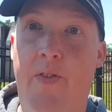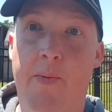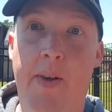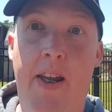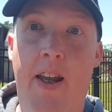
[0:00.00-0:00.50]
for
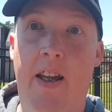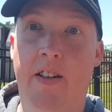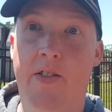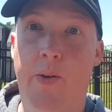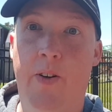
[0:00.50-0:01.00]
me
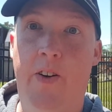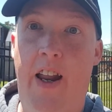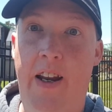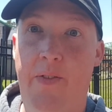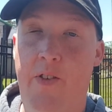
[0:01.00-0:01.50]
and
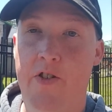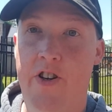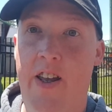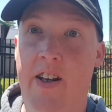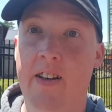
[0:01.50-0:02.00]
208 for
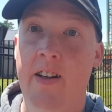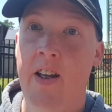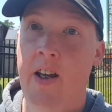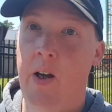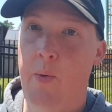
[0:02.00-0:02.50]
Jen.
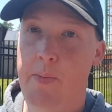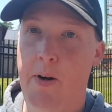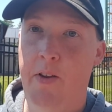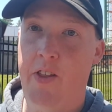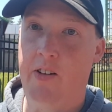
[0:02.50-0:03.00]
We
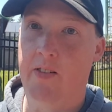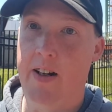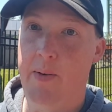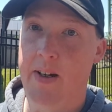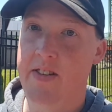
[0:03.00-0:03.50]
both
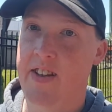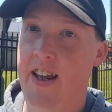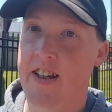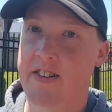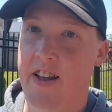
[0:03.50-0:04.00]
agree, we
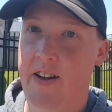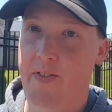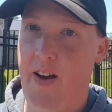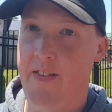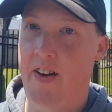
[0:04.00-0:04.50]
say it's a
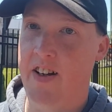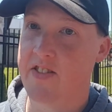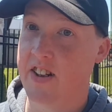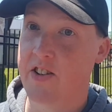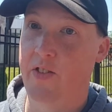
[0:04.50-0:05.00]
5 out of
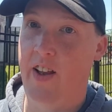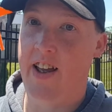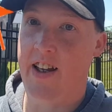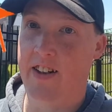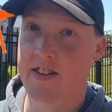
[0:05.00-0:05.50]
6
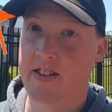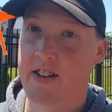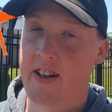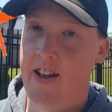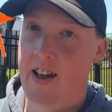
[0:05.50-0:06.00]
Flags.
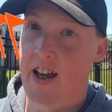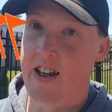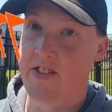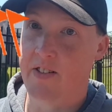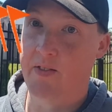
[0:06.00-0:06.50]

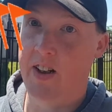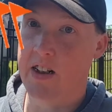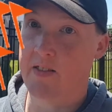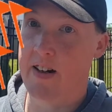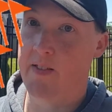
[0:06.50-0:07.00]
It's a really
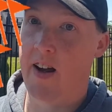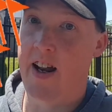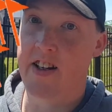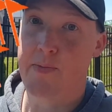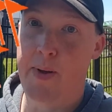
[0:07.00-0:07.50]
great
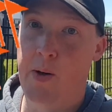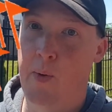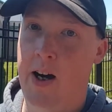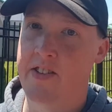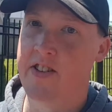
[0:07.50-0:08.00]
ride. It's been a
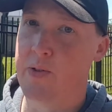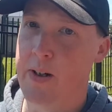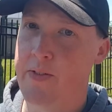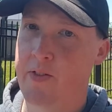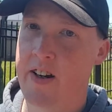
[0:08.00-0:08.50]
while since
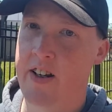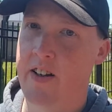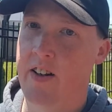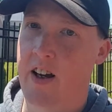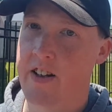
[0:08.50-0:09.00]
we've
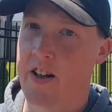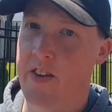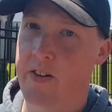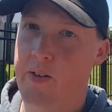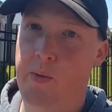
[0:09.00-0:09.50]
ridden
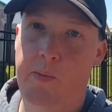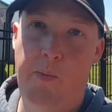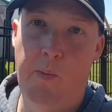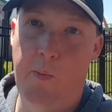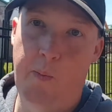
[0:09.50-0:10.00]
another
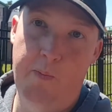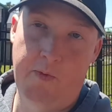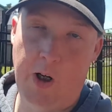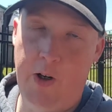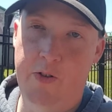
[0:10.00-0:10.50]

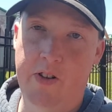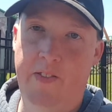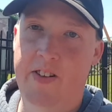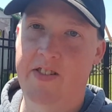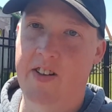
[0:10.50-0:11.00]
coaster
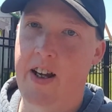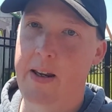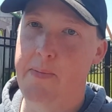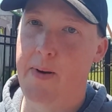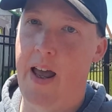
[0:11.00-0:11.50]
of this
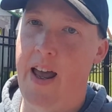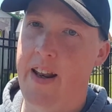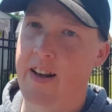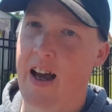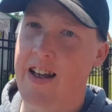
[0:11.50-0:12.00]
type,
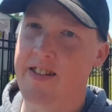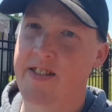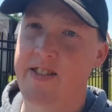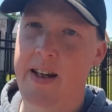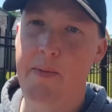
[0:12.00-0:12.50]
and I
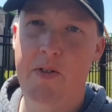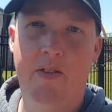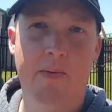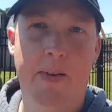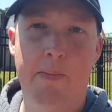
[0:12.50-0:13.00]
seem to
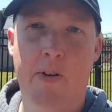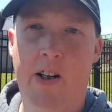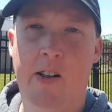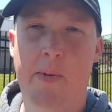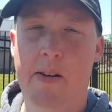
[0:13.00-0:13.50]
remember, I
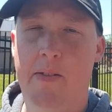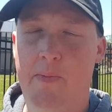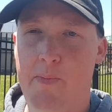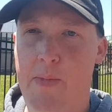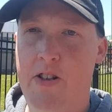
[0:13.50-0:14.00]
could be
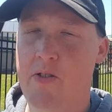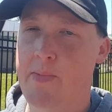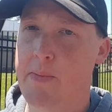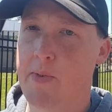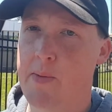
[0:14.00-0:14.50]

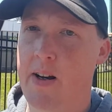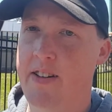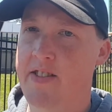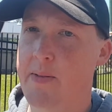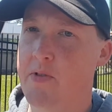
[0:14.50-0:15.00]
misremembering,
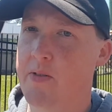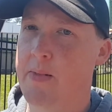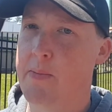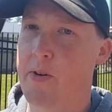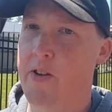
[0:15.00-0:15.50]
but I seem to
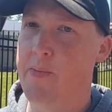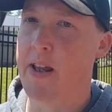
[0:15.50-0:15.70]
remember there